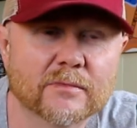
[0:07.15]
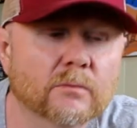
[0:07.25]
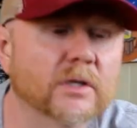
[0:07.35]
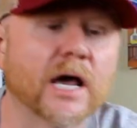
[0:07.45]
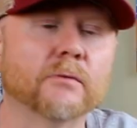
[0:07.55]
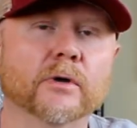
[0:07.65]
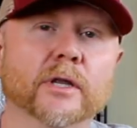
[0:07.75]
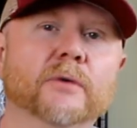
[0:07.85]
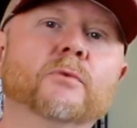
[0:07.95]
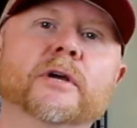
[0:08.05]
Well, not
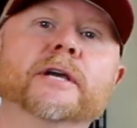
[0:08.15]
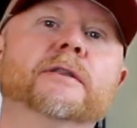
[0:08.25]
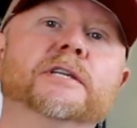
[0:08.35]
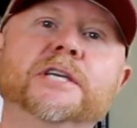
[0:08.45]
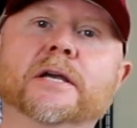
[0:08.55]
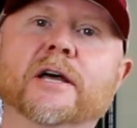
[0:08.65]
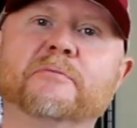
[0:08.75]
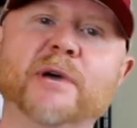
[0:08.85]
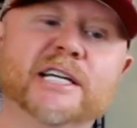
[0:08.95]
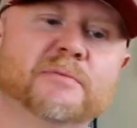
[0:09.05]
really. We're here in the
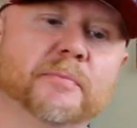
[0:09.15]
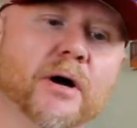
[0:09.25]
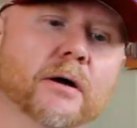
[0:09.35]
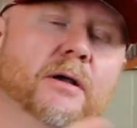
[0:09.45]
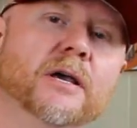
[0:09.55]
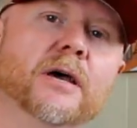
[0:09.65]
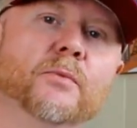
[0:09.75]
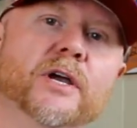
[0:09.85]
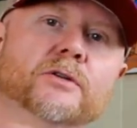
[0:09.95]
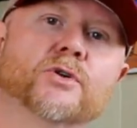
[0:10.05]
Teeqlife Basement Bar and
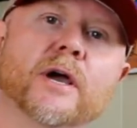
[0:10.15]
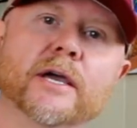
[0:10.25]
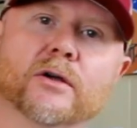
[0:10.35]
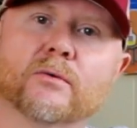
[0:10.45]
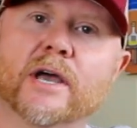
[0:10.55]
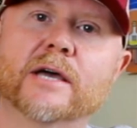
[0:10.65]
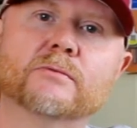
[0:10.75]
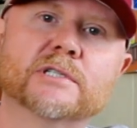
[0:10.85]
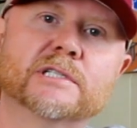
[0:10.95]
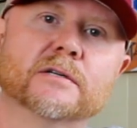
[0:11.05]
we are trying Gran
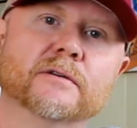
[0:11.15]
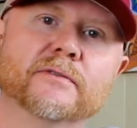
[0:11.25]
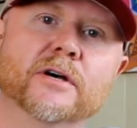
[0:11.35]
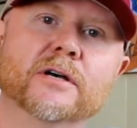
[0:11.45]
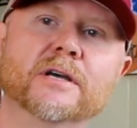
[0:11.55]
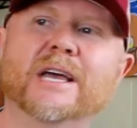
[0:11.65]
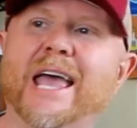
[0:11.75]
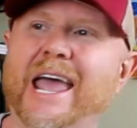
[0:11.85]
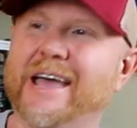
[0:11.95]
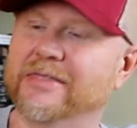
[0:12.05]
Reserva
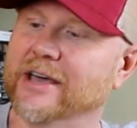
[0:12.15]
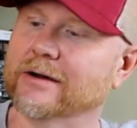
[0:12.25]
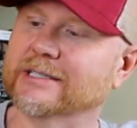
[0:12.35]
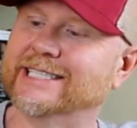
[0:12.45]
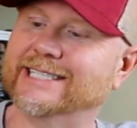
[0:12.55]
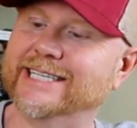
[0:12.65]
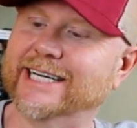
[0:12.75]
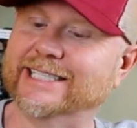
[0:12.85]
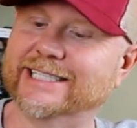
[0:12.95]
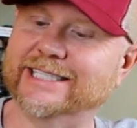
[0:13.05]
and their
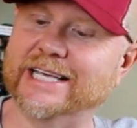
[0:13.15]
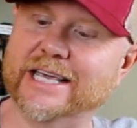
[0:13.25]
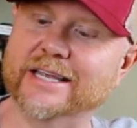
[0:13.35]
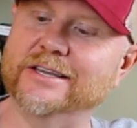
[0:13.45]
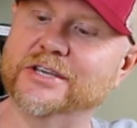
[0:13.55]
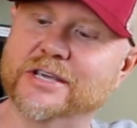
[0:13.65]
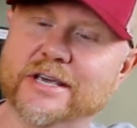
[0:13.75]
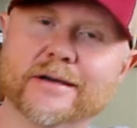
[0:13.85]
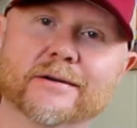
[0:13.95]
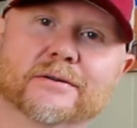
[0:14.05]

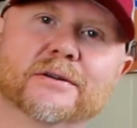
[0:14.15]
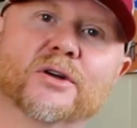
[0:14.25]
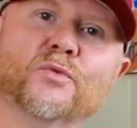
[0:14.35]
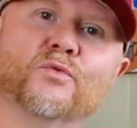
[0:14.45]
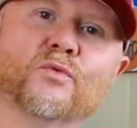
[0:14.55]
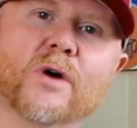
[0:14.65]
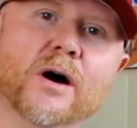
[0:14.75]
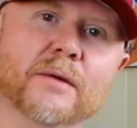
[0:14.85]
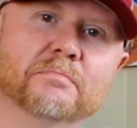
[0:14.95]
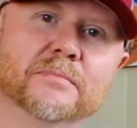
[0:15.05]
16-year
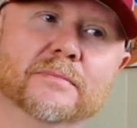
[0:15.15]
rum.